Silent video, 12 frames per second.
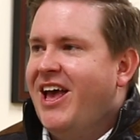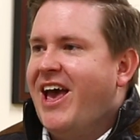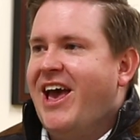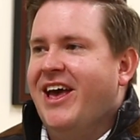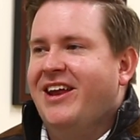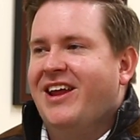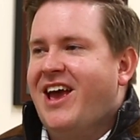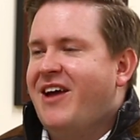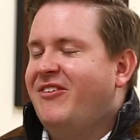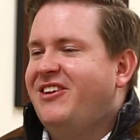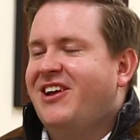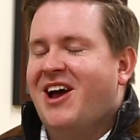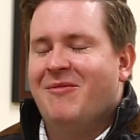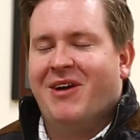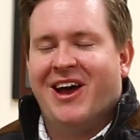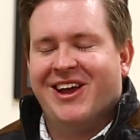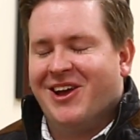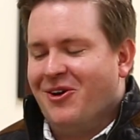And every time
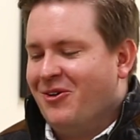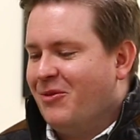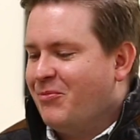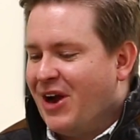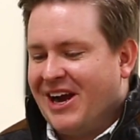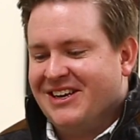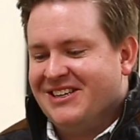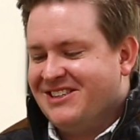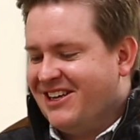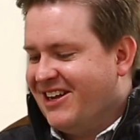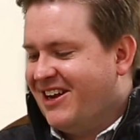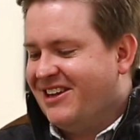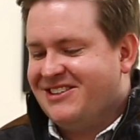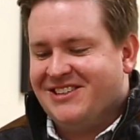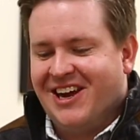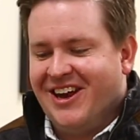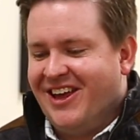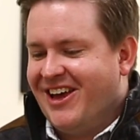I go to practice it and
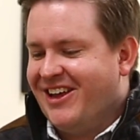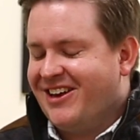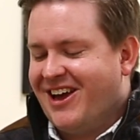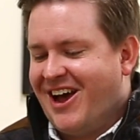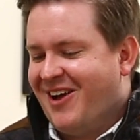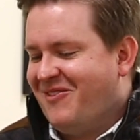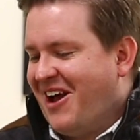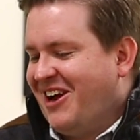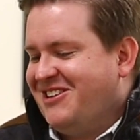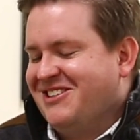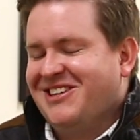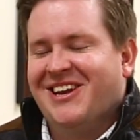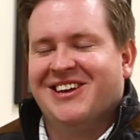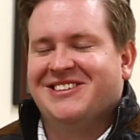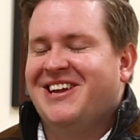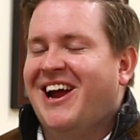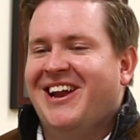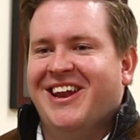study it, I just get
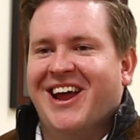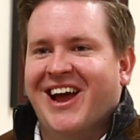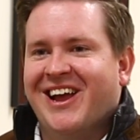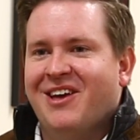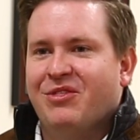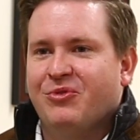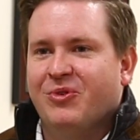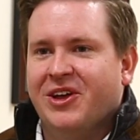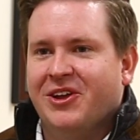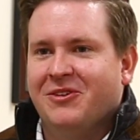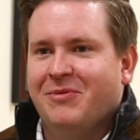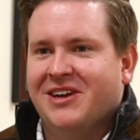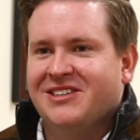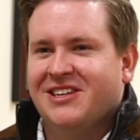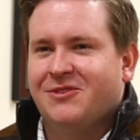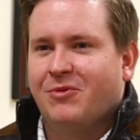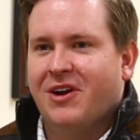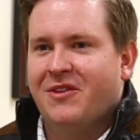excited. I get thrilled because
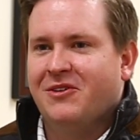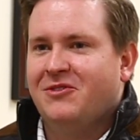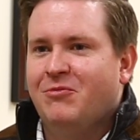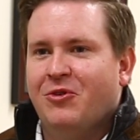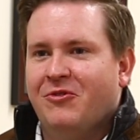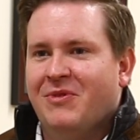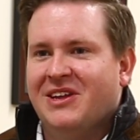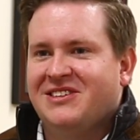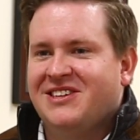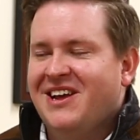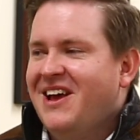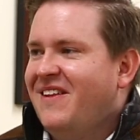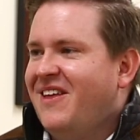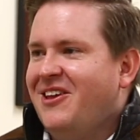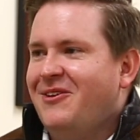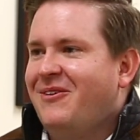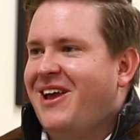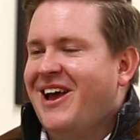it's one of those movements that
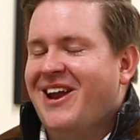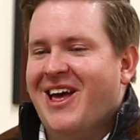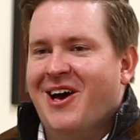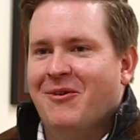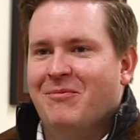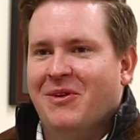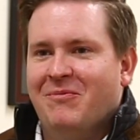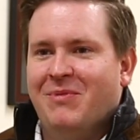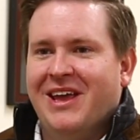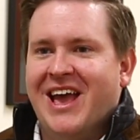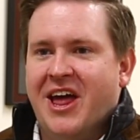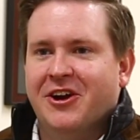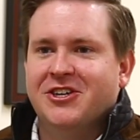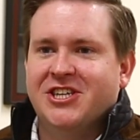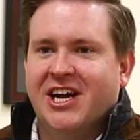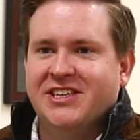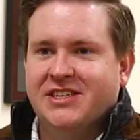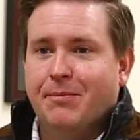you can't help but be
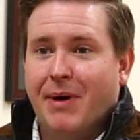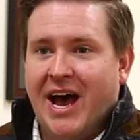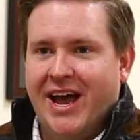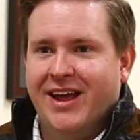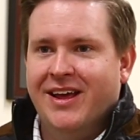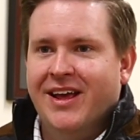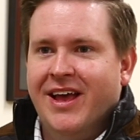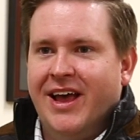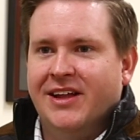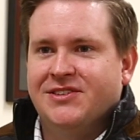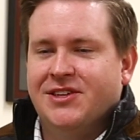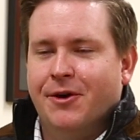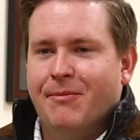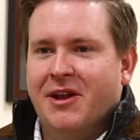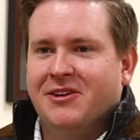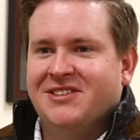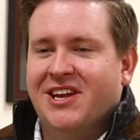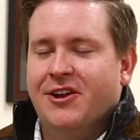energized by. And so
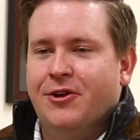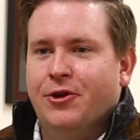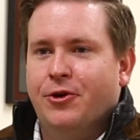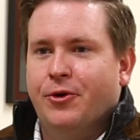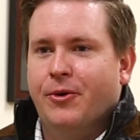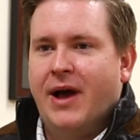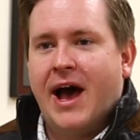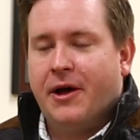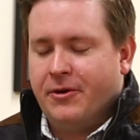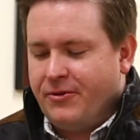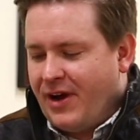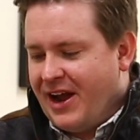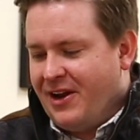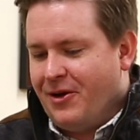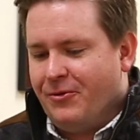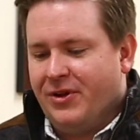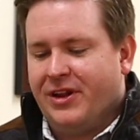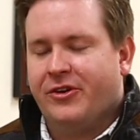Mendelssohn knew how to write a
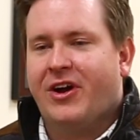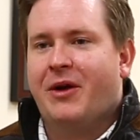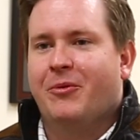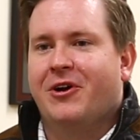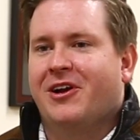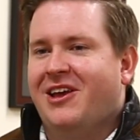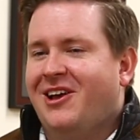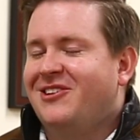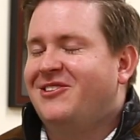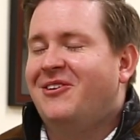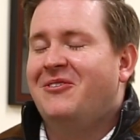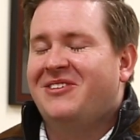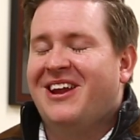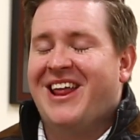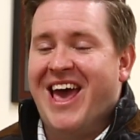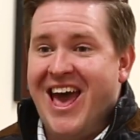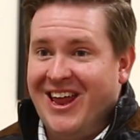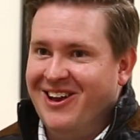really great work. He also knows how to
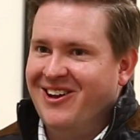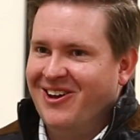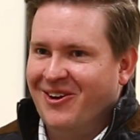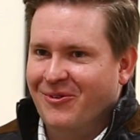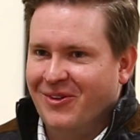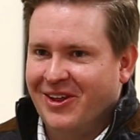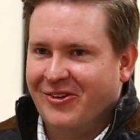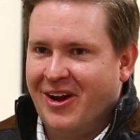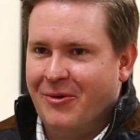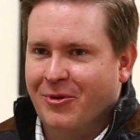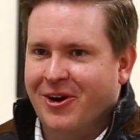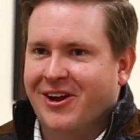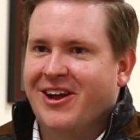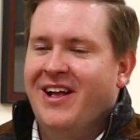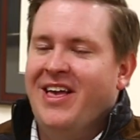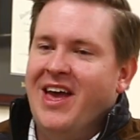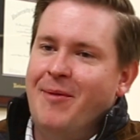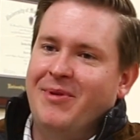end a really great work.
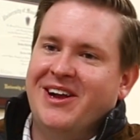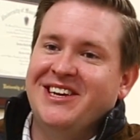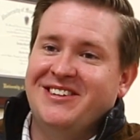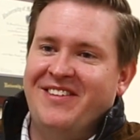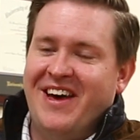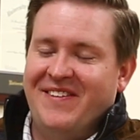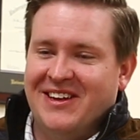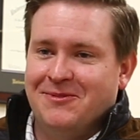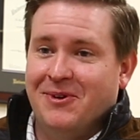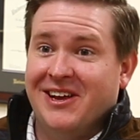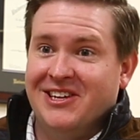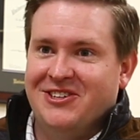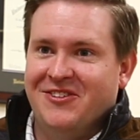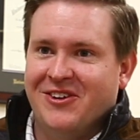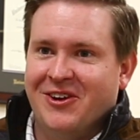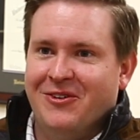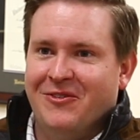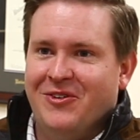And because of that, that's what gets you the
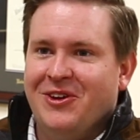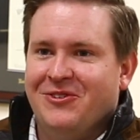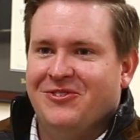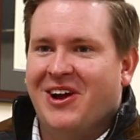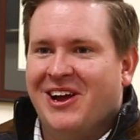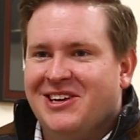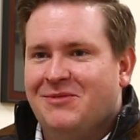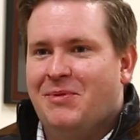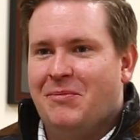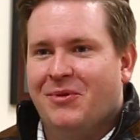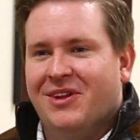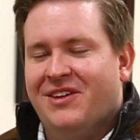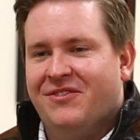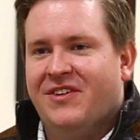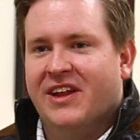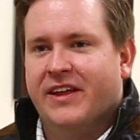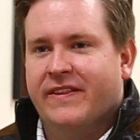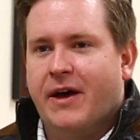good reviews, right? Because people leave
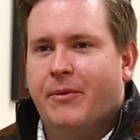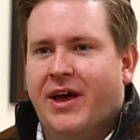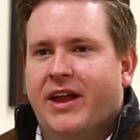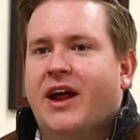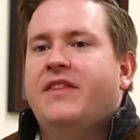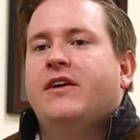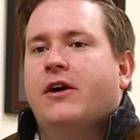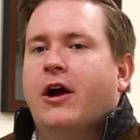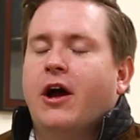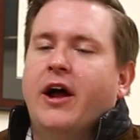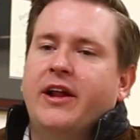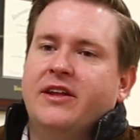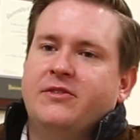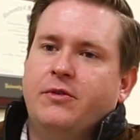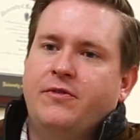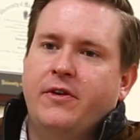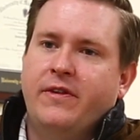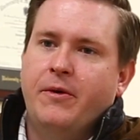feeling that way. And I think our audience will
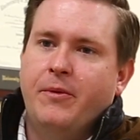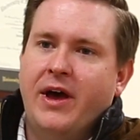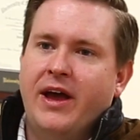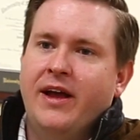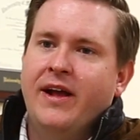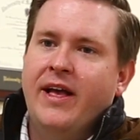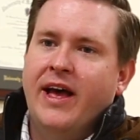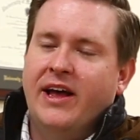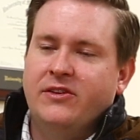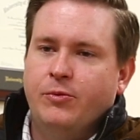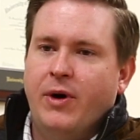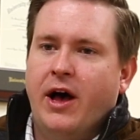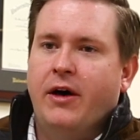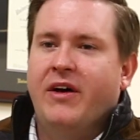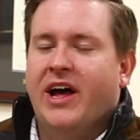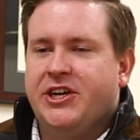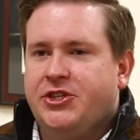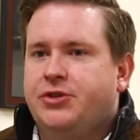feel that way as well.
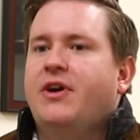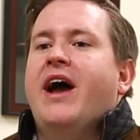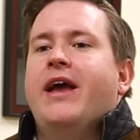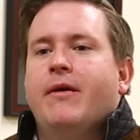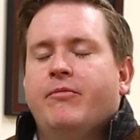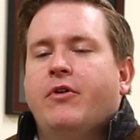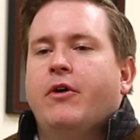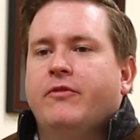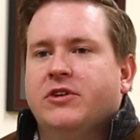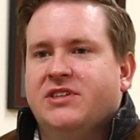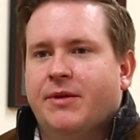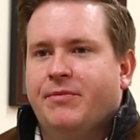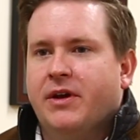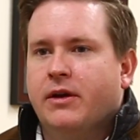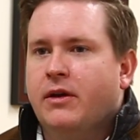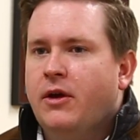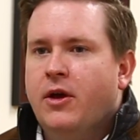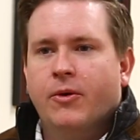A triumph over something.
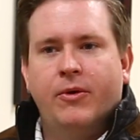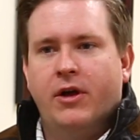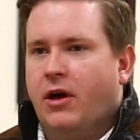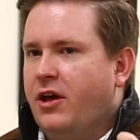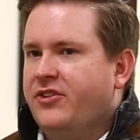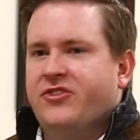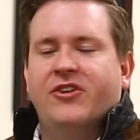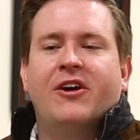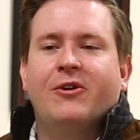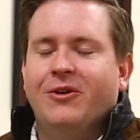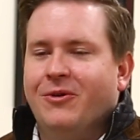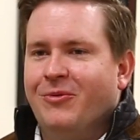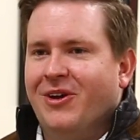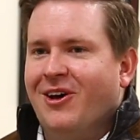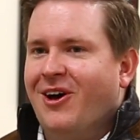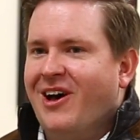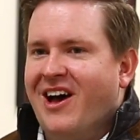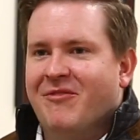We all struggle. We
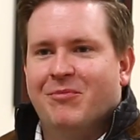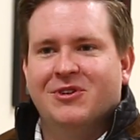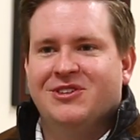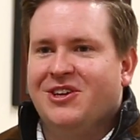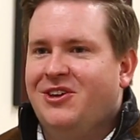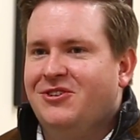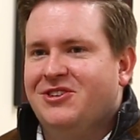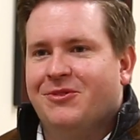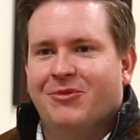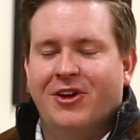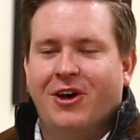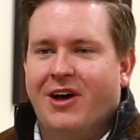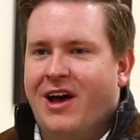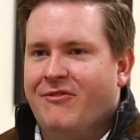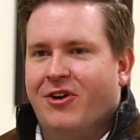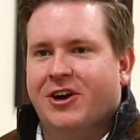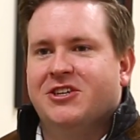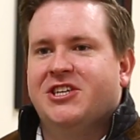all have persecution. We all have
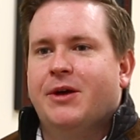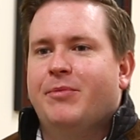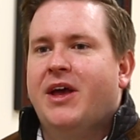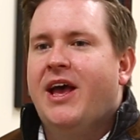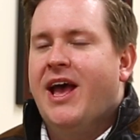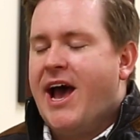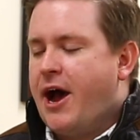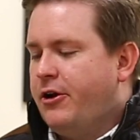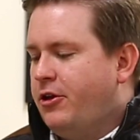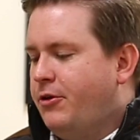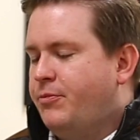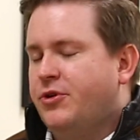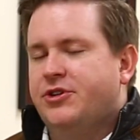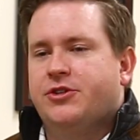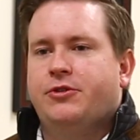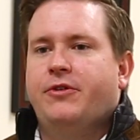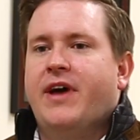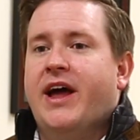hardship. How do you push
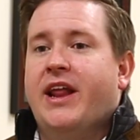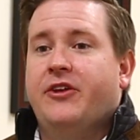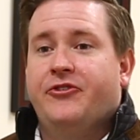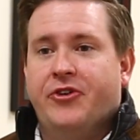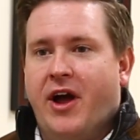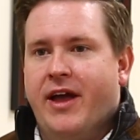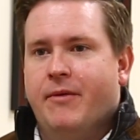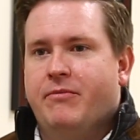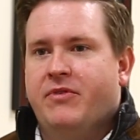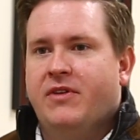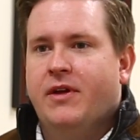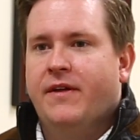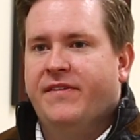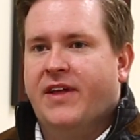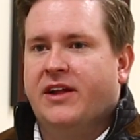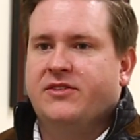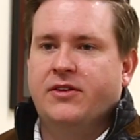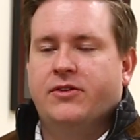through that and triumph?
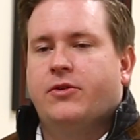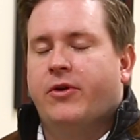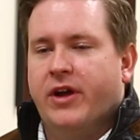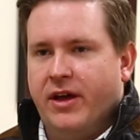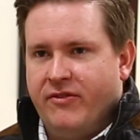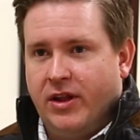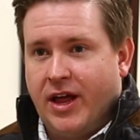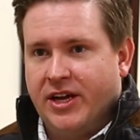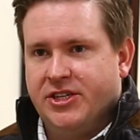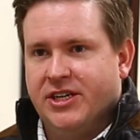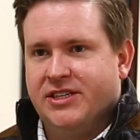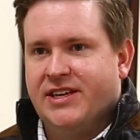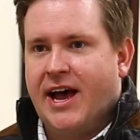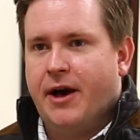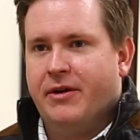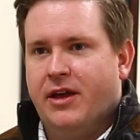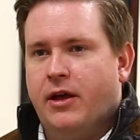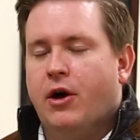That's the story of Elijah, is how
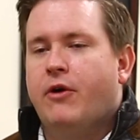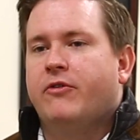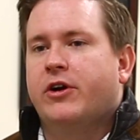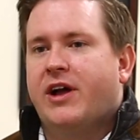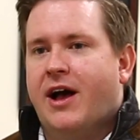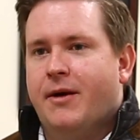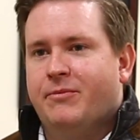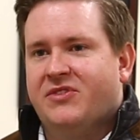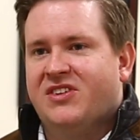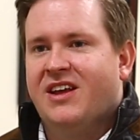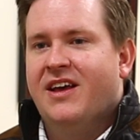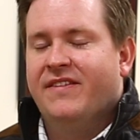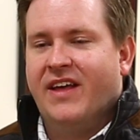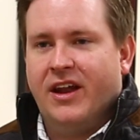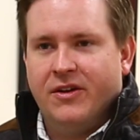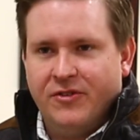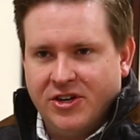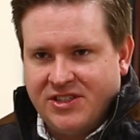he overcomes that
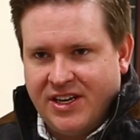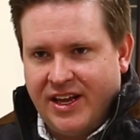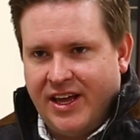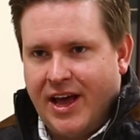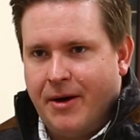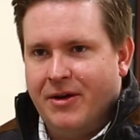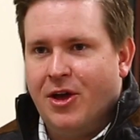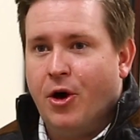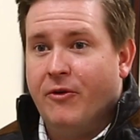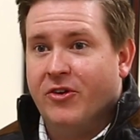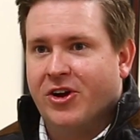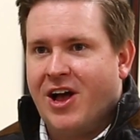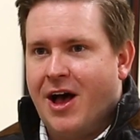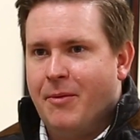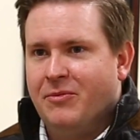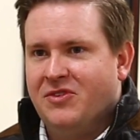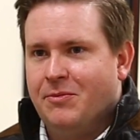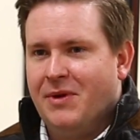adversity, how he
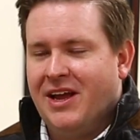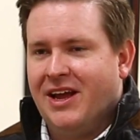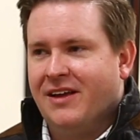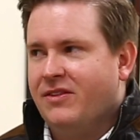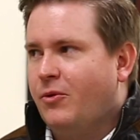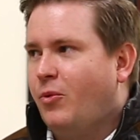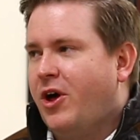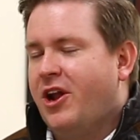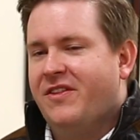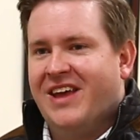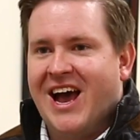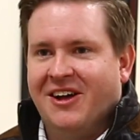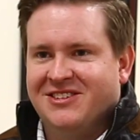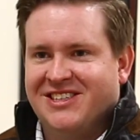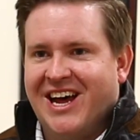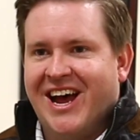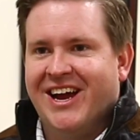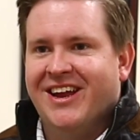overcomes being the one on the
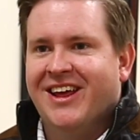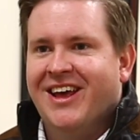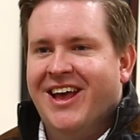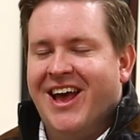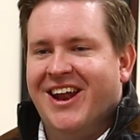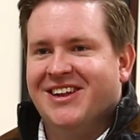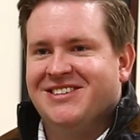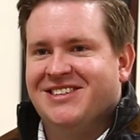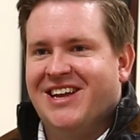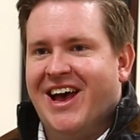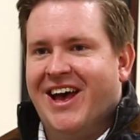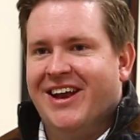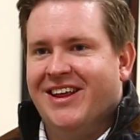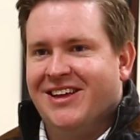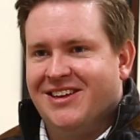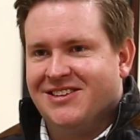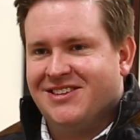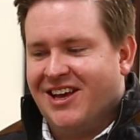outside, and instead
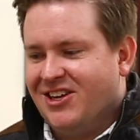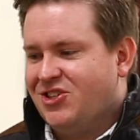is a